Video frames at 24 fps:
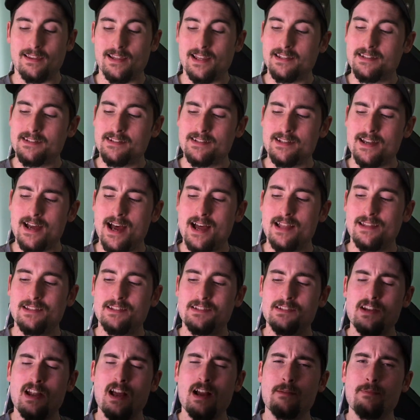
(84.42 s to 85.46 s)
Let's, uh,
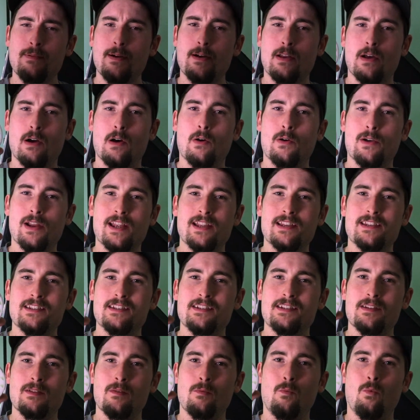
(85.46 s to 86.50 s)
let's talk about
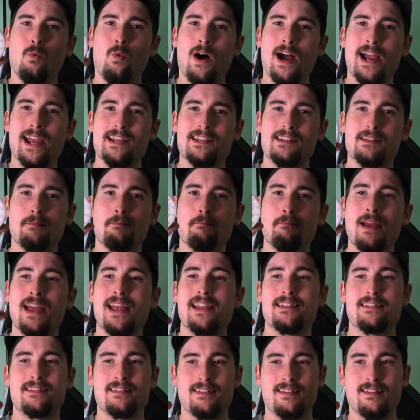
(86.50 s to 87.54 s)
Oden's White
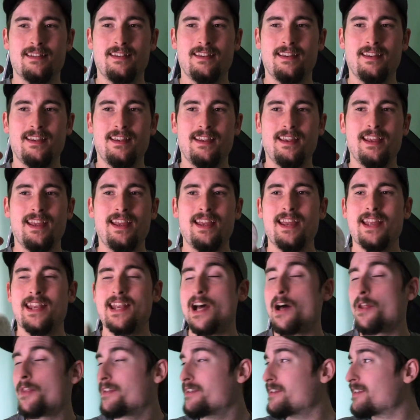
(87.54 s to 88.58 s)
Mint.
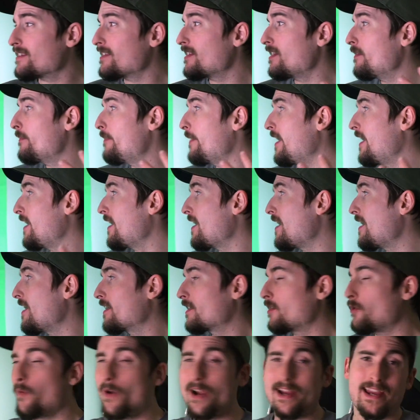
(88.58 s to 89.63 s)
Now this is going to be a
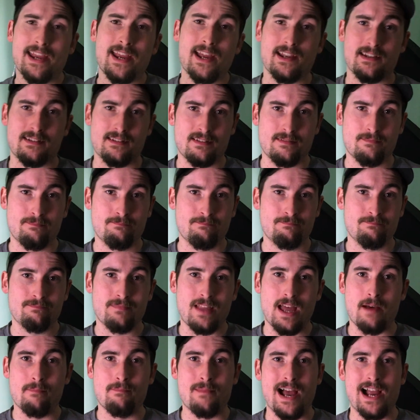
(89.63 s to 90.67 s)
quick hit.
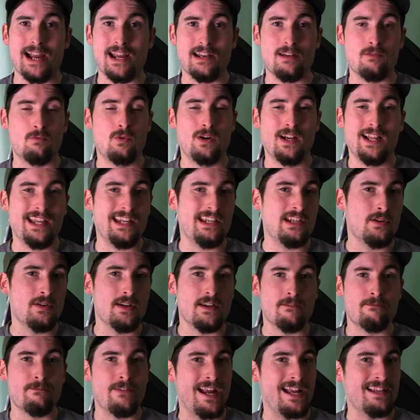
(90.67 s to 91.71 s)
I'm not going to really do
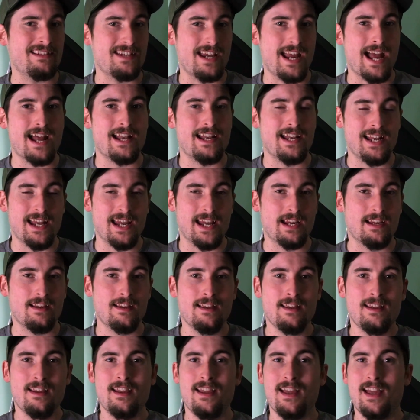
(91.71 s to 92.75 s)
any fancy
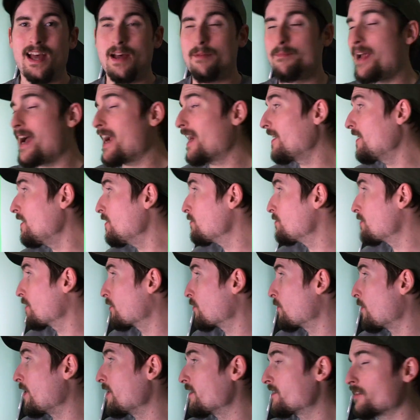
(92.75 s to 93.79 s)
editing. I'm not going to use the
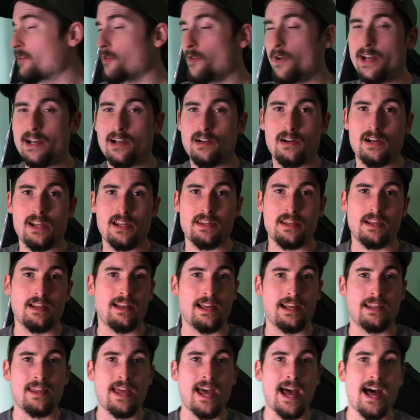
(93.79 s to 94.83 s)
green screen or anything
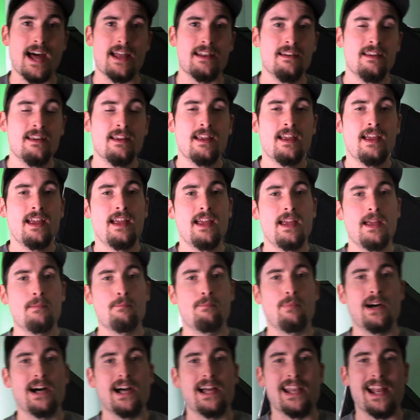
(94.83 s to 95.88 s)
like that.
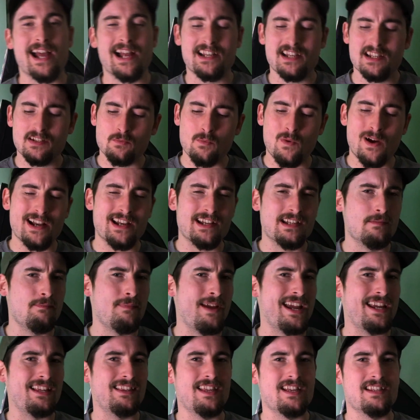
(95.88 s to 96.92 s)
But I just wanted to
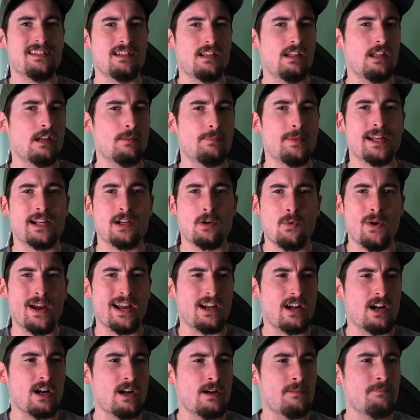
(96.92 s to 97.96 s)
make this a little bit
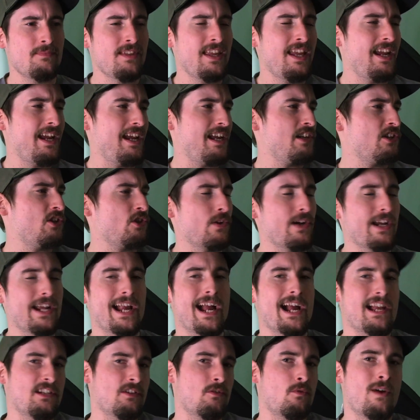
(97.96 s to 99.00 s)
quicker and show you
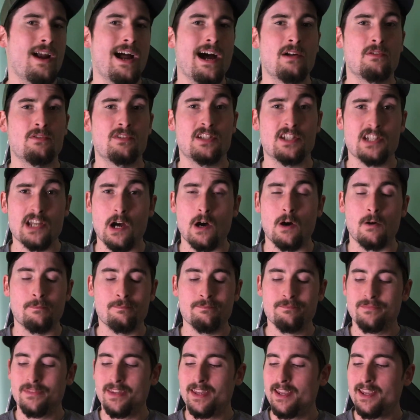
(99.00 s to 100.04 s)
guys around. So,